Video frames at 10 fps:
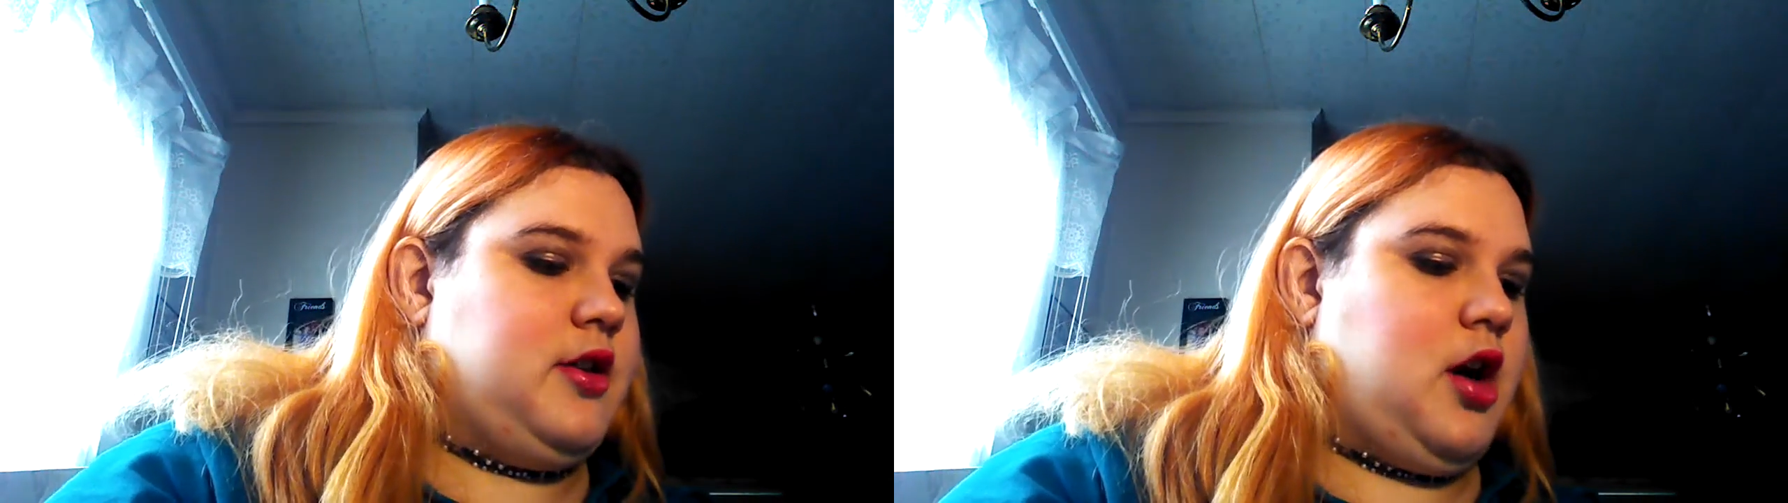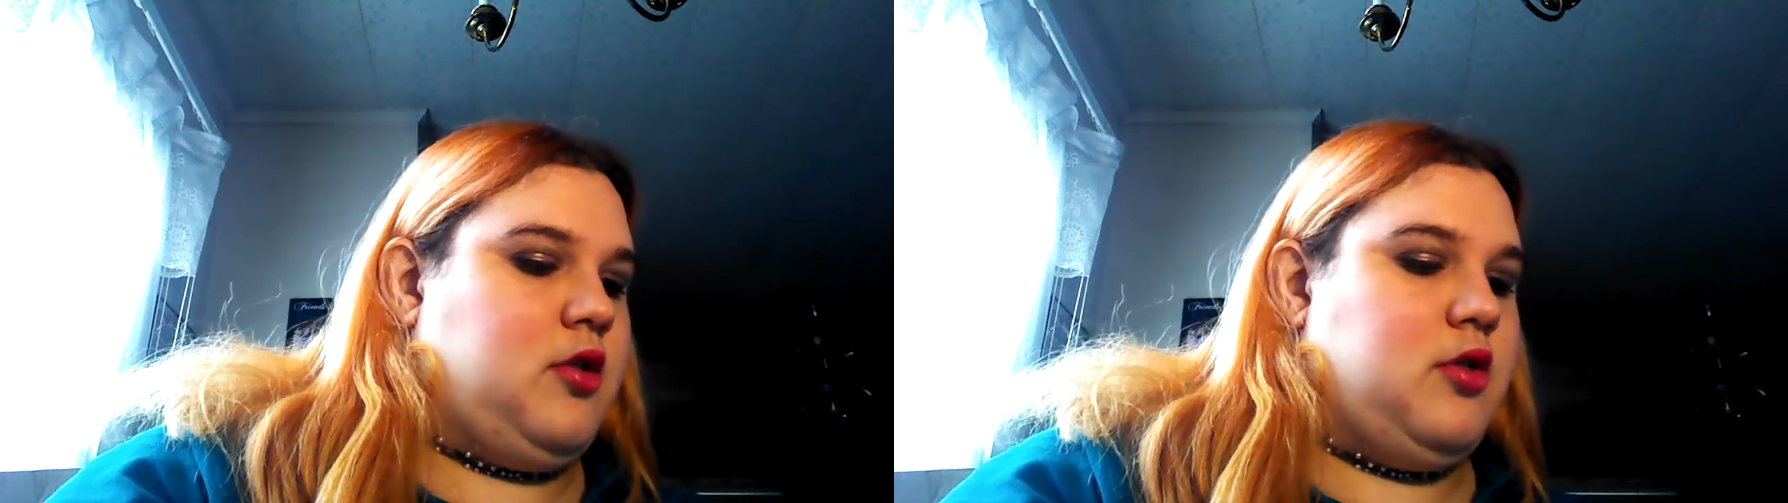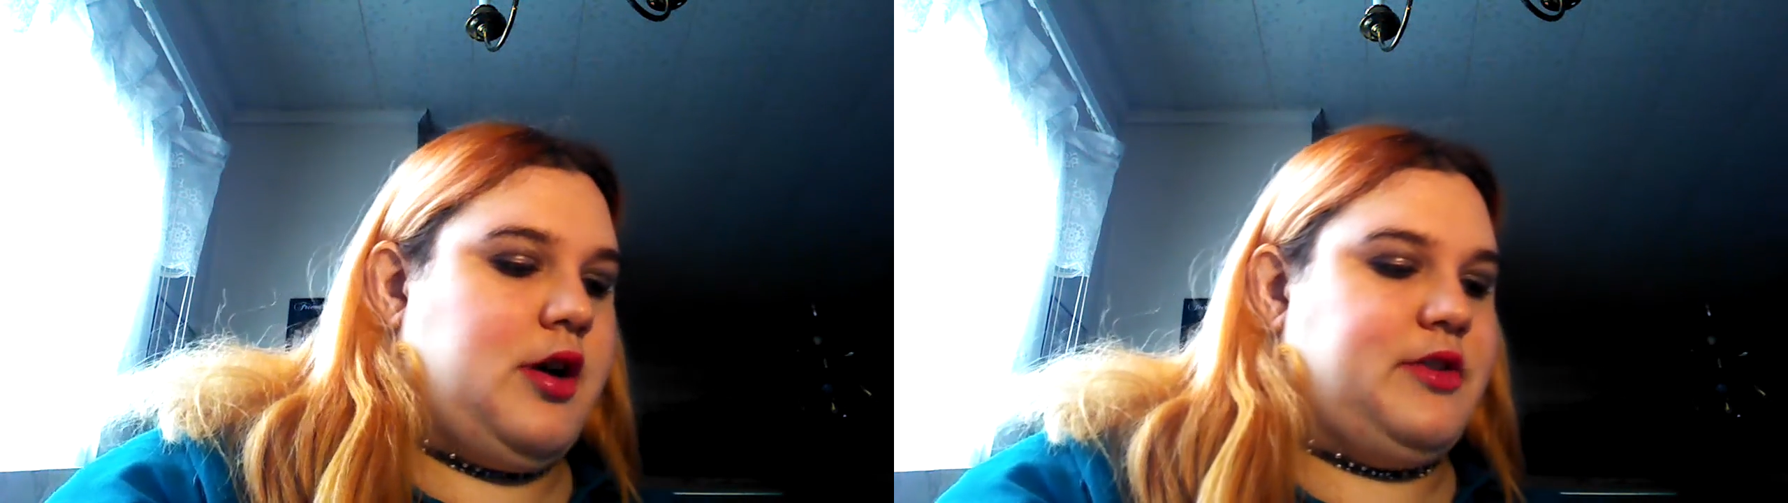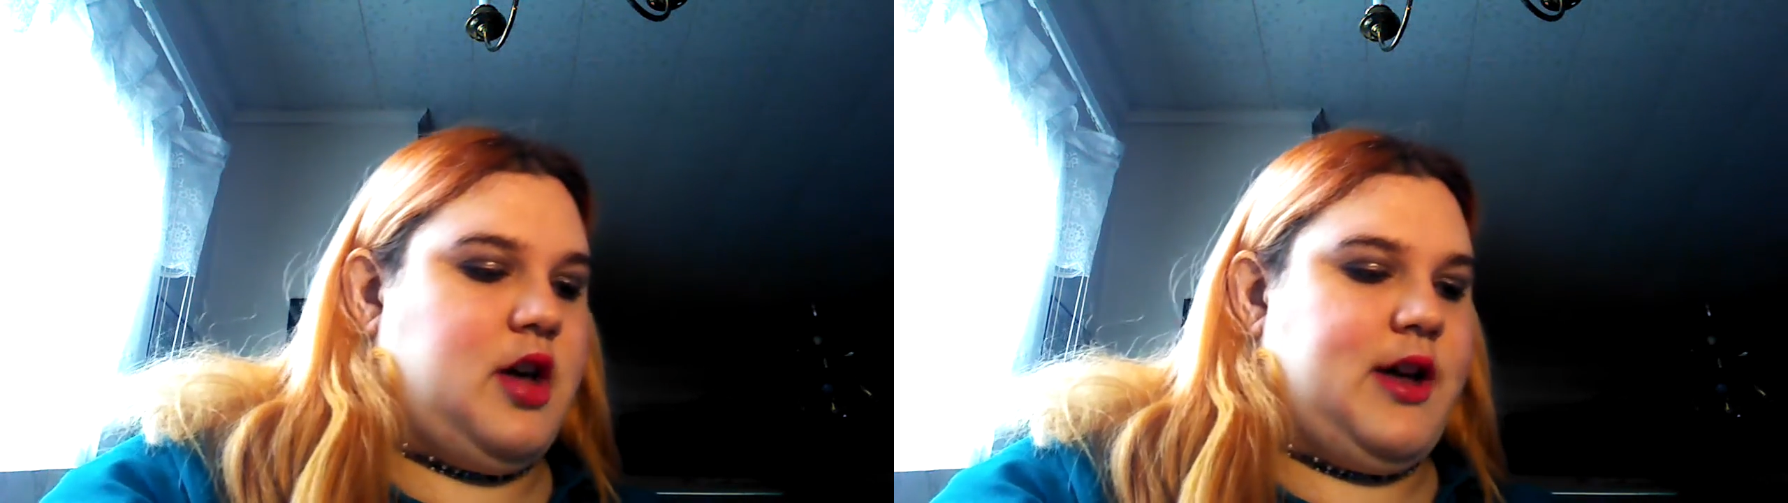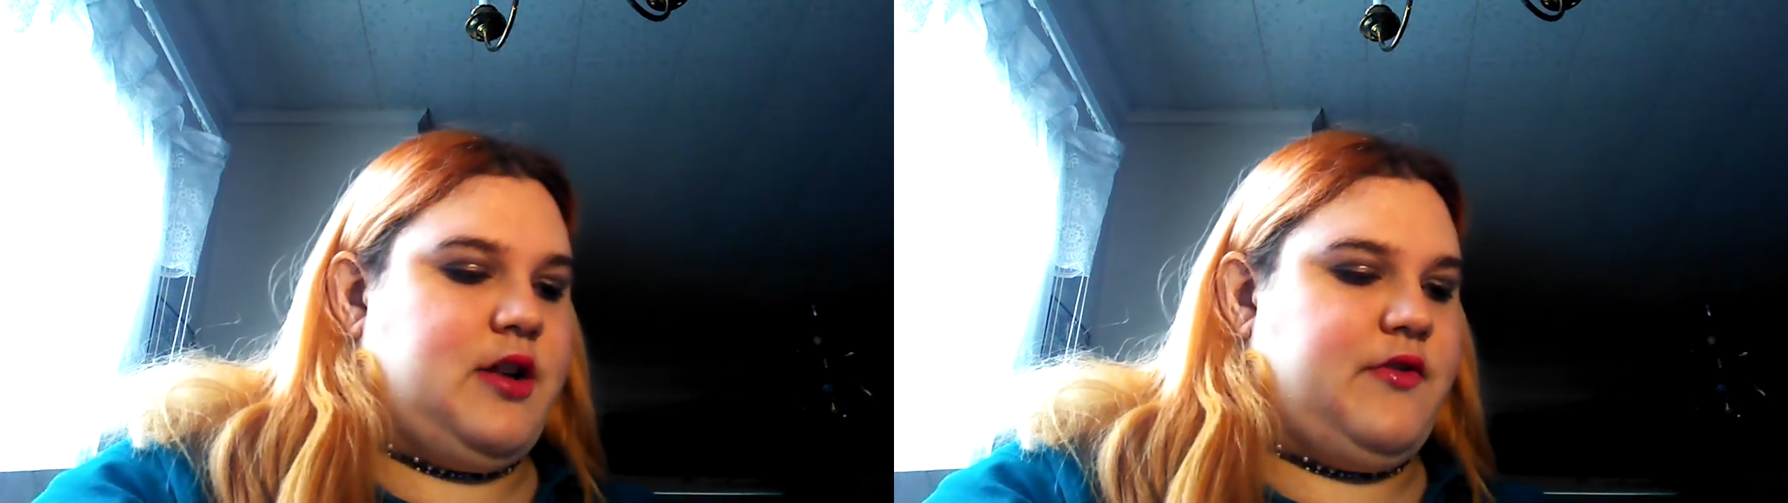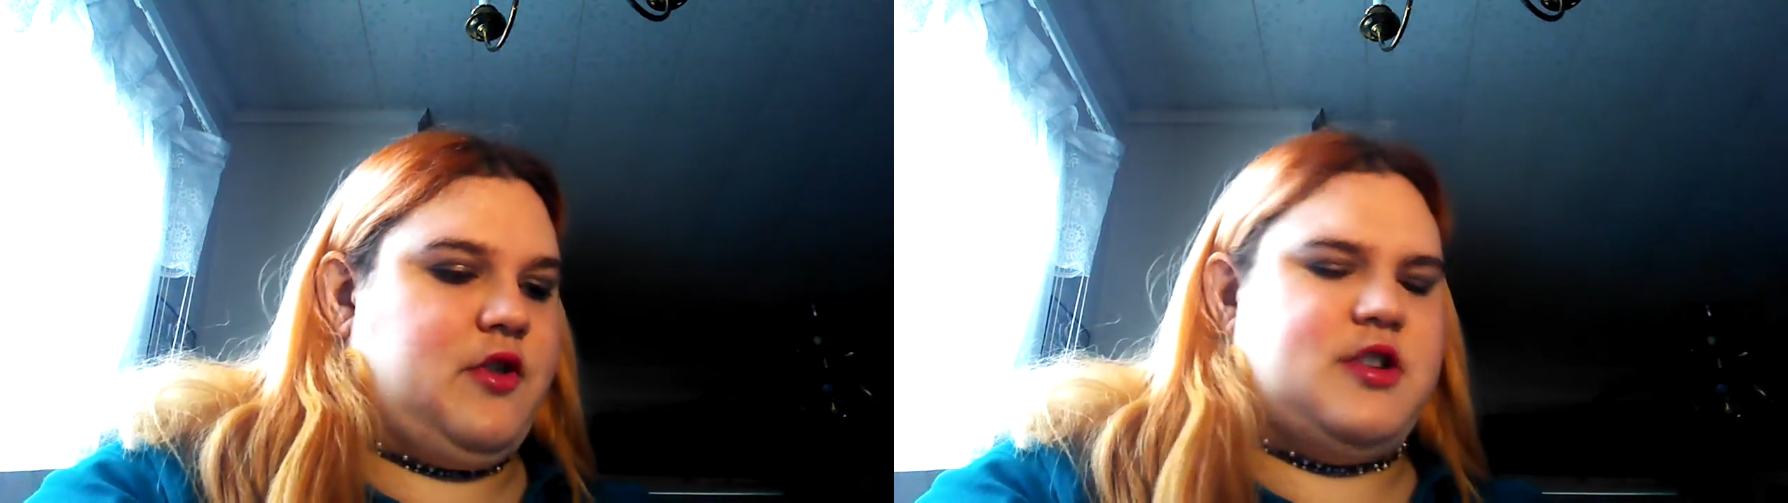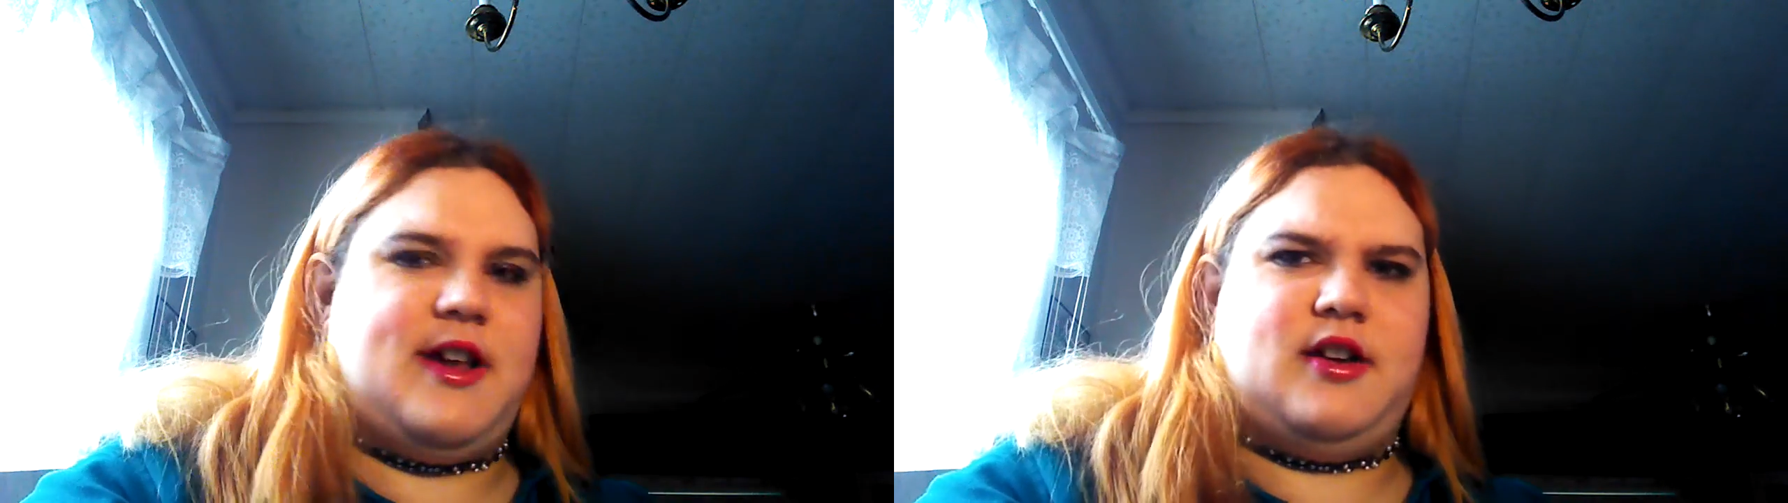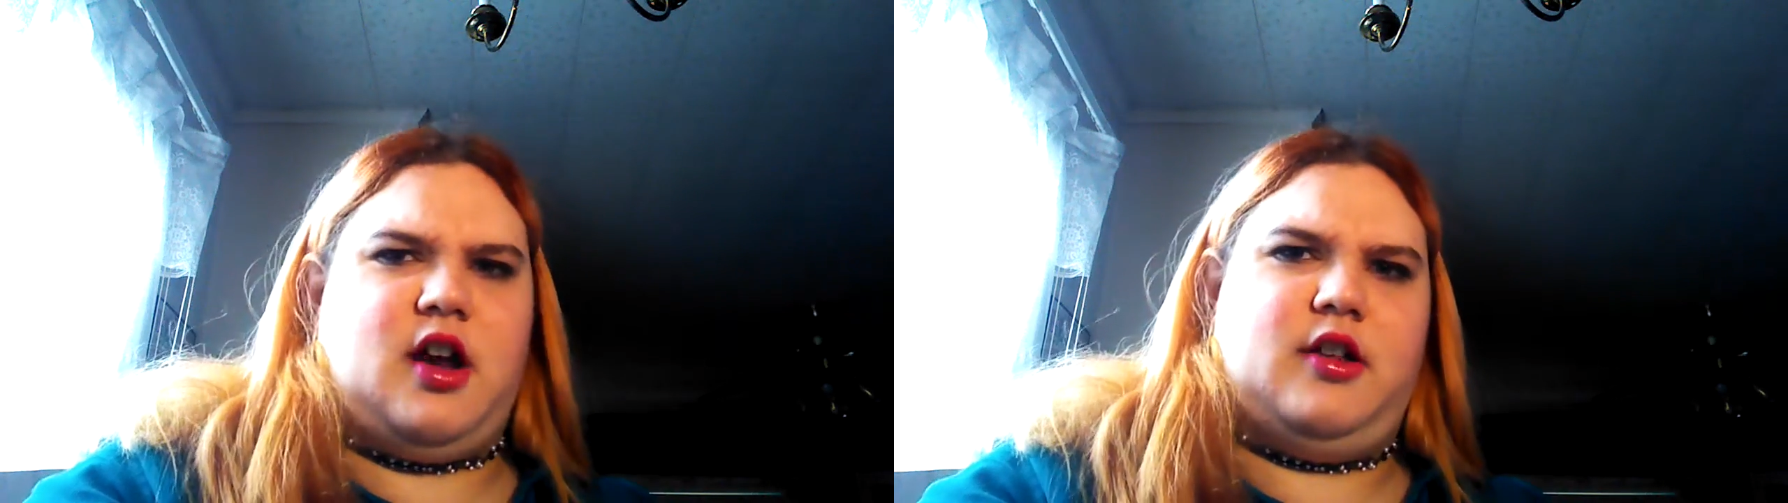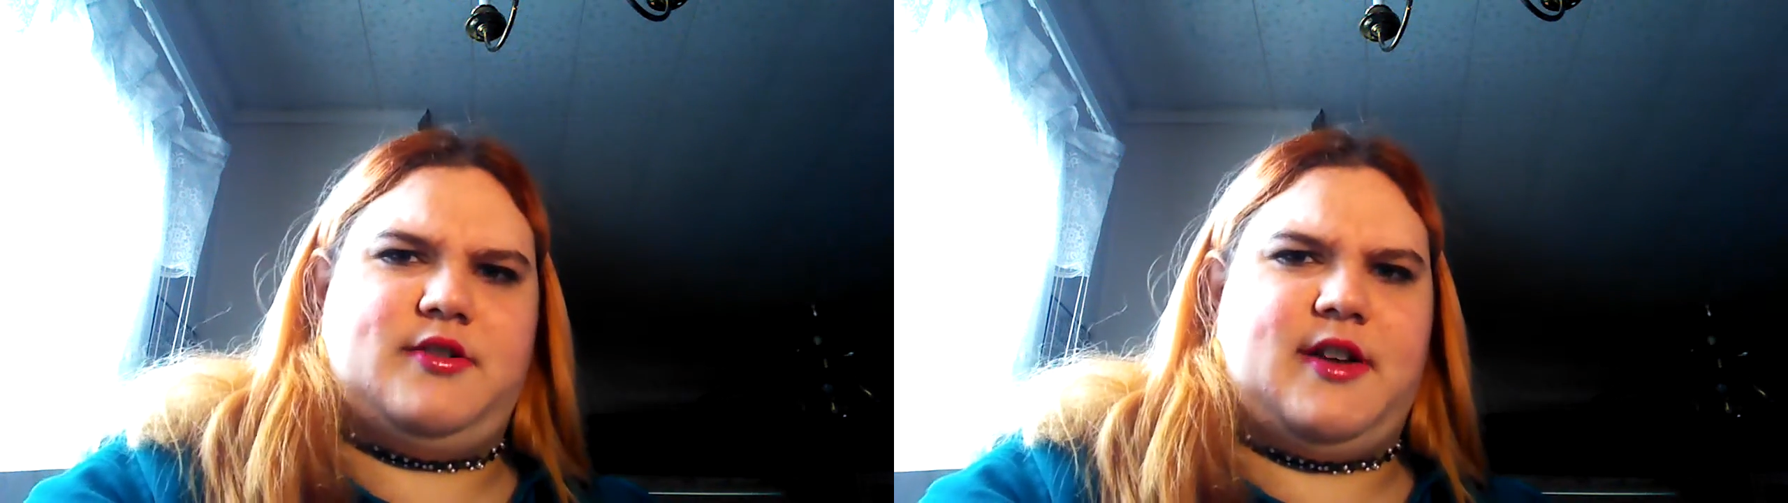code online for $10